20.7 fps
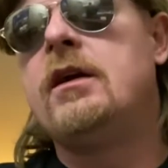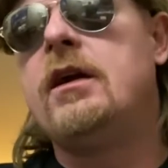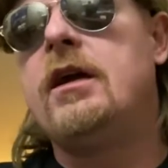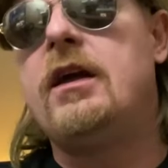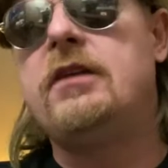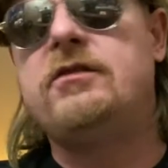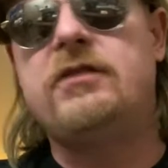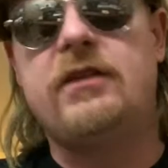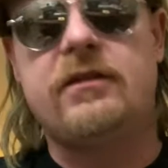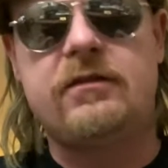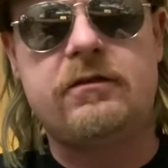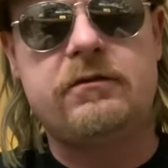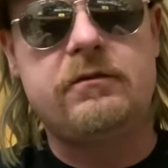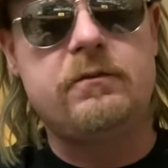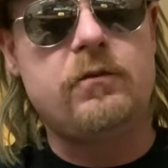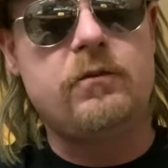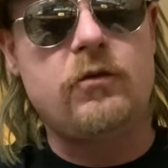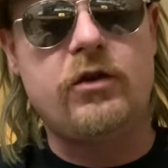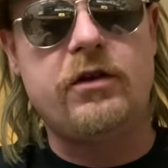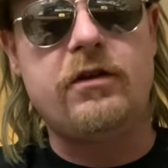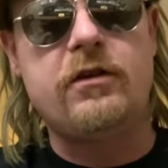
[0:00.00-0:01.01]
It's just
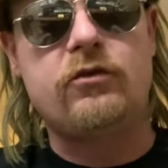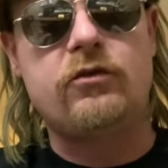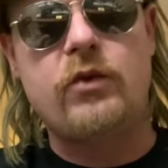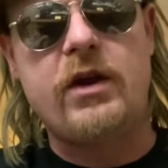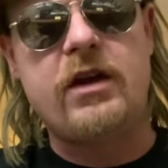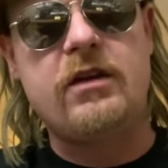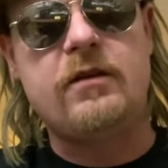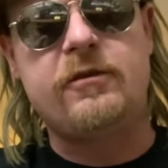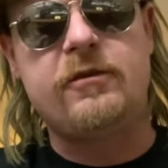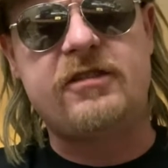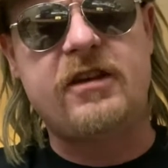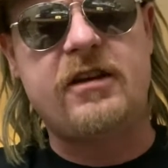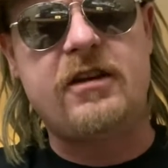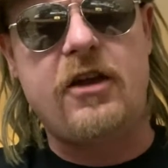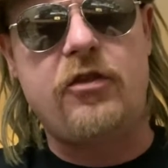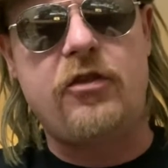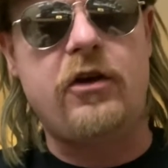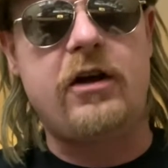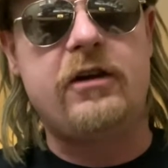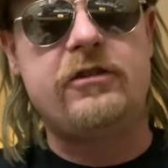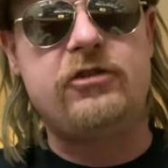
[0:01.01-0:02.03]
one of those random Sunday
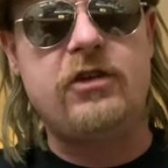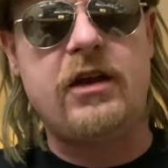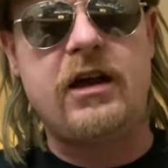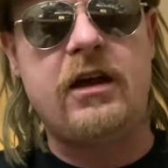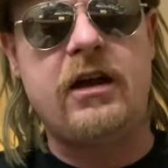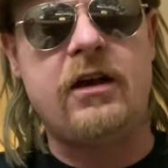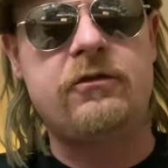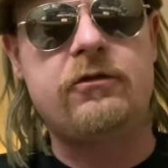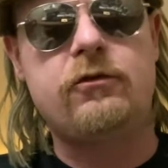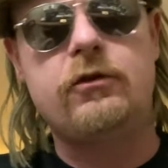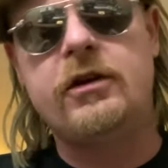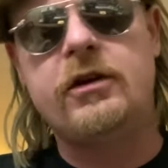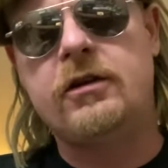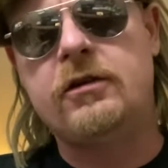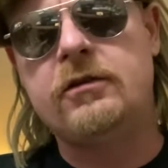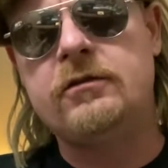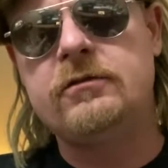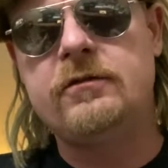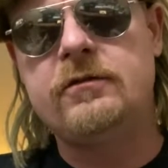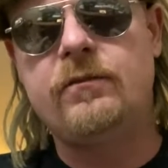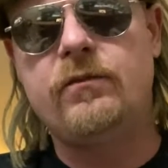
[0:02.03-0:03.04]
thoughts you have while
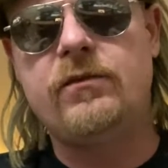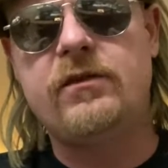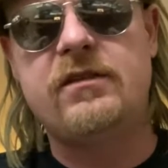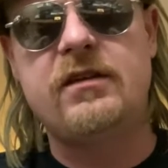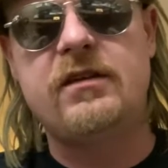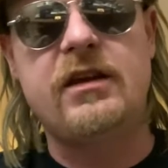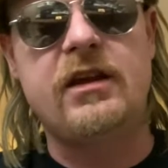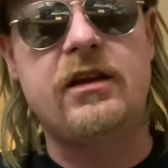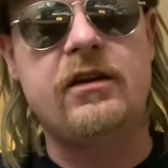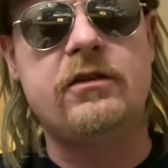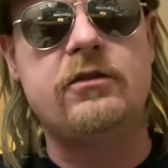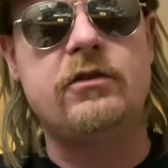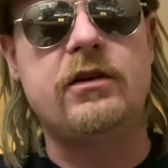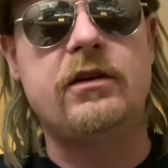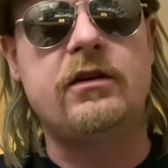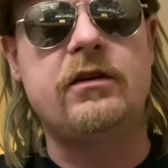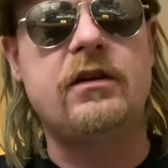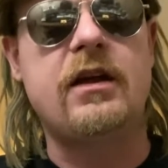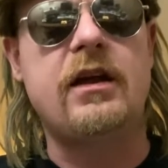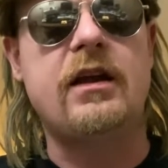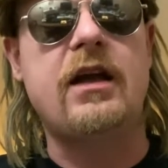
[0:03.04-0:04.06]
you're sitting here
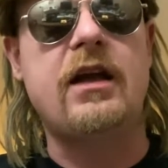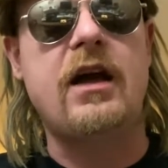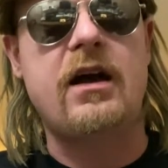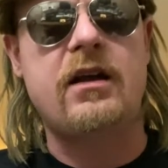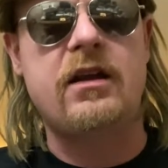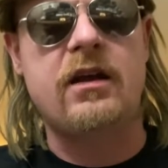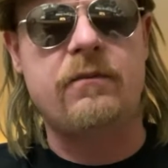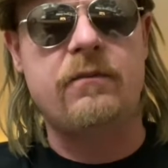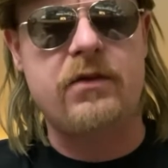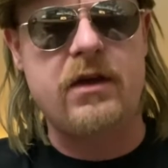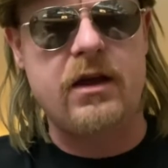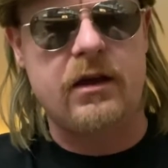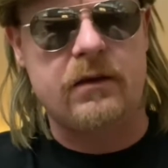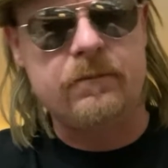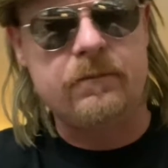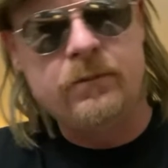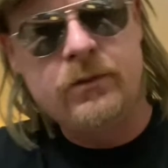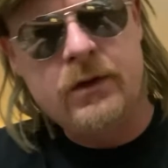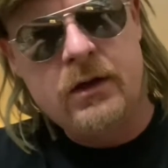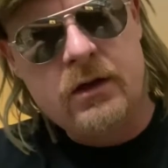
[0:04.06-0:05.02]
doing not a goddamn thing.